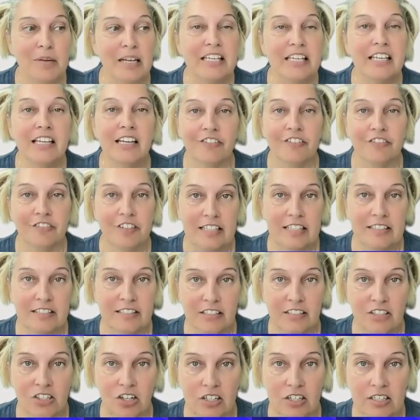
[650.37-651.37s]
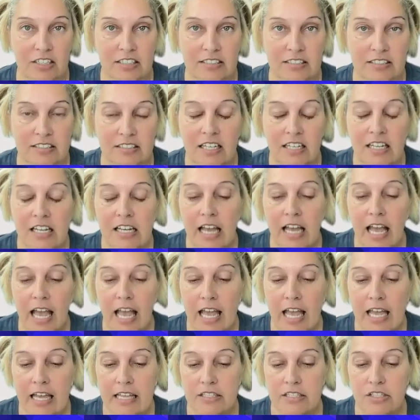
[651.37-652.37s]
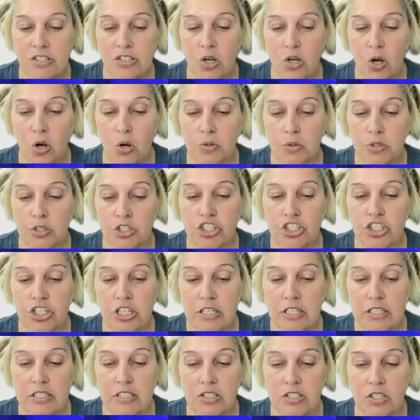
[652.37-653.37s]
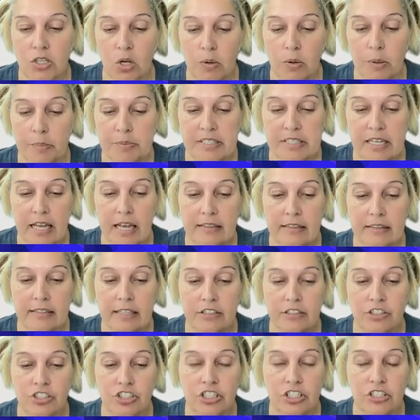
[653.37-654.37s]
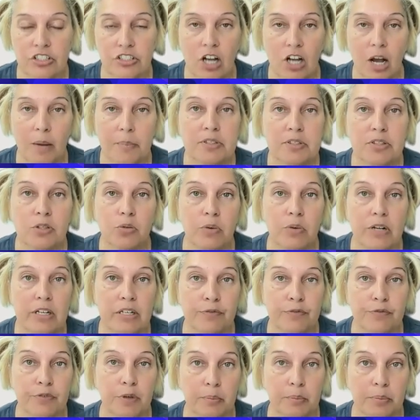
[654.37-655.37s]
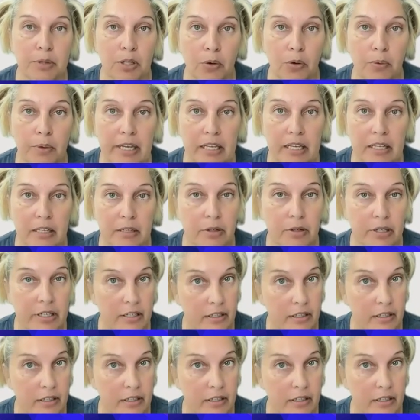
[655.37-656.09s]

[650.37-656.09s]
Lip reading: he offends the goddess. And so she is so upset that she stops the wind from blowing.